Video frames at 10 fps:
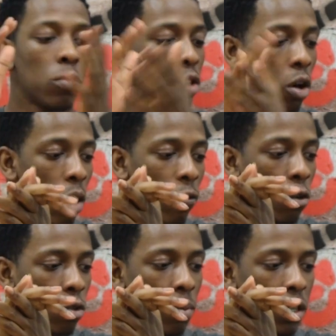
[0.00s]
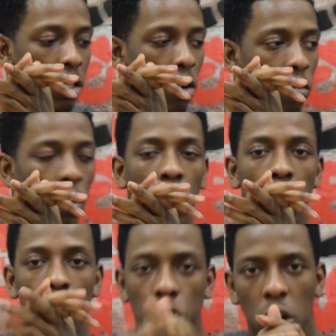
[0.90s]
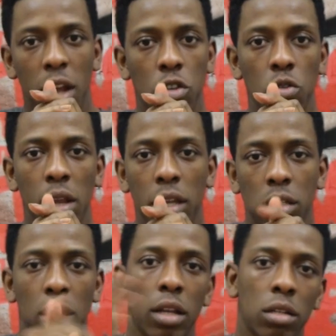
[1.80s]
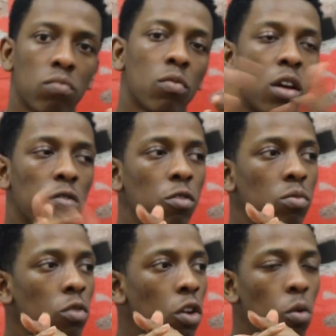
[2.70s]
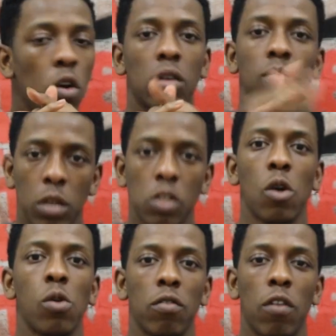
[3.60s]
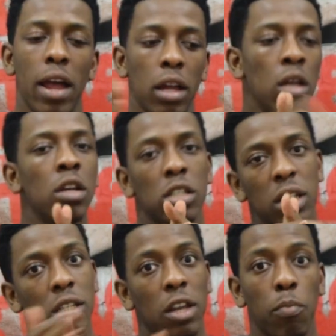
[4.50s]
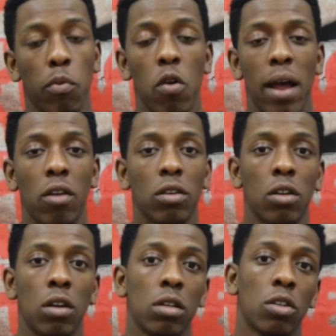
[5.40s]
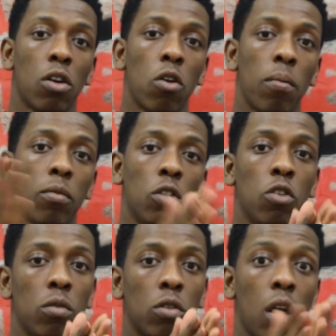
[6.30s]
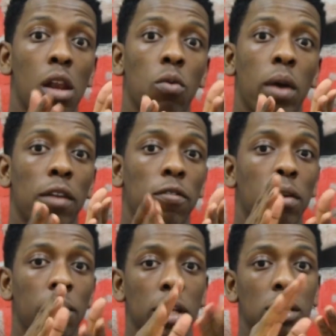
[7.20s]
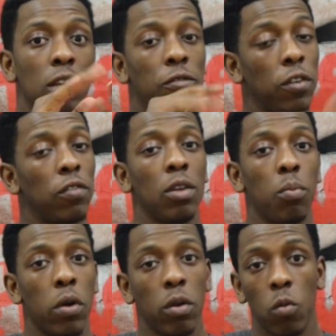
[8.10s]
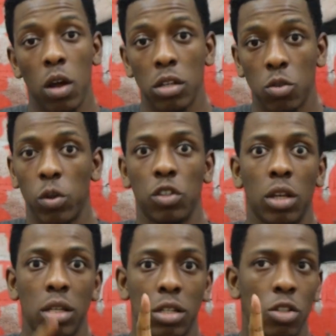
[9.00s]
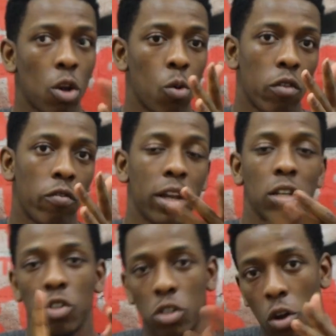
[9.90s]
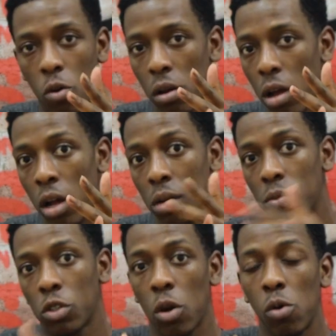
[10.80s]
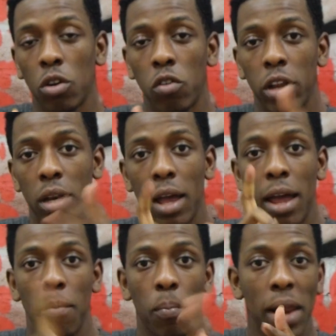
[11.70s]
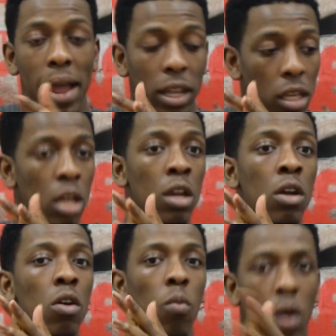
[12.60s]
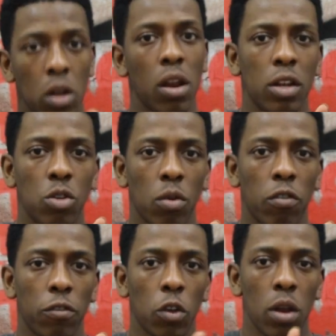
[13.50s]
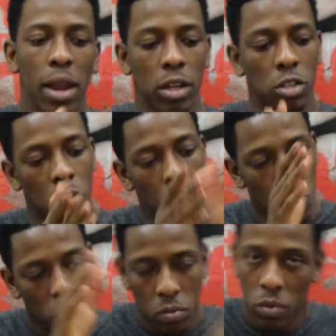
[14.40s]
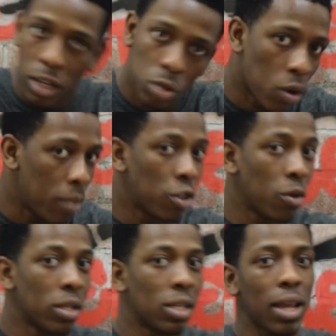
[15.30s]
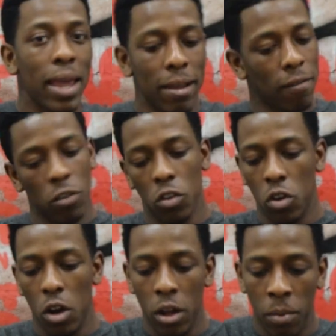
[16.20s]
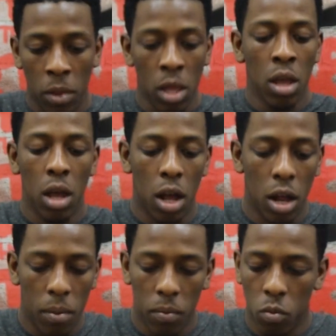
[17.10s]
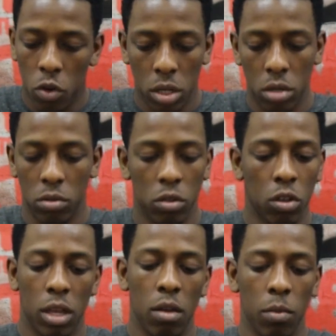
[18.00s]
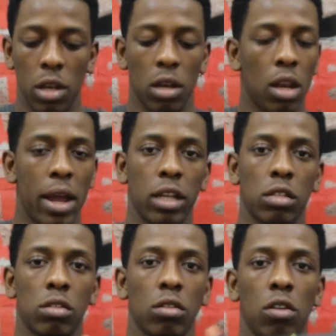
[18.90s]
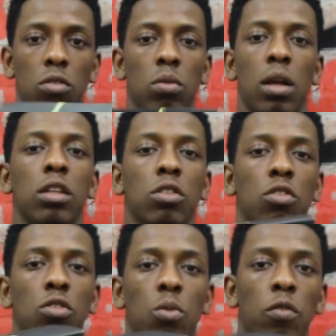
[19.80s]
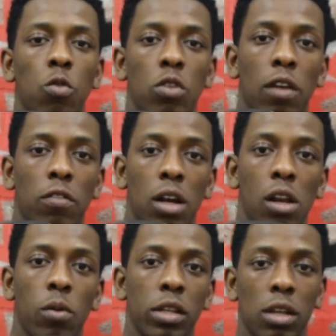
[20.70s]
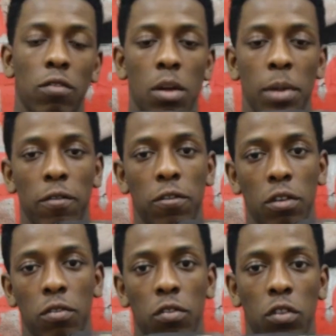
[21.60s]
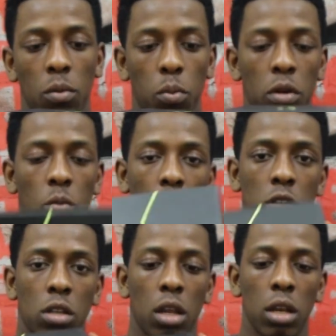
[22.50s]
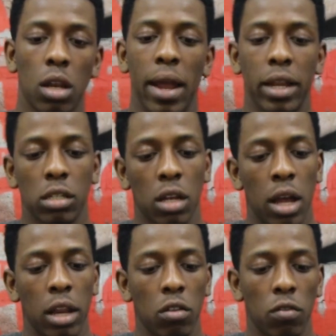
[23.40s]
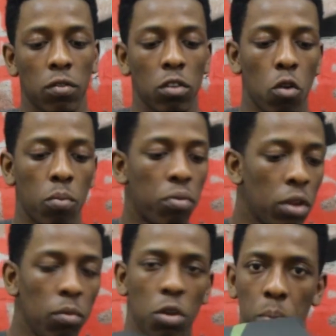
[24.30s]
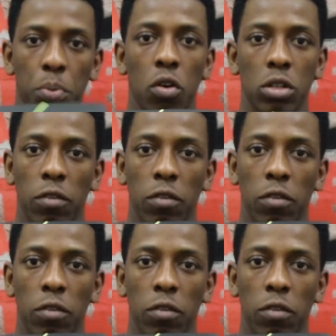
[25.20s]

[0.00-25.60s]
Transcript: So I thought to myself, what should I do next? And I thought, you know what? It's only right, since they brought out the new colorway for the Messi 15.1s, which is the solar red, solar green, and black. Why don't I do a review on that? So that's what I'm doing today. Got what you get them in a nice, as you do with all the other colorways that come out the 15.1s, a nice kind of premium box.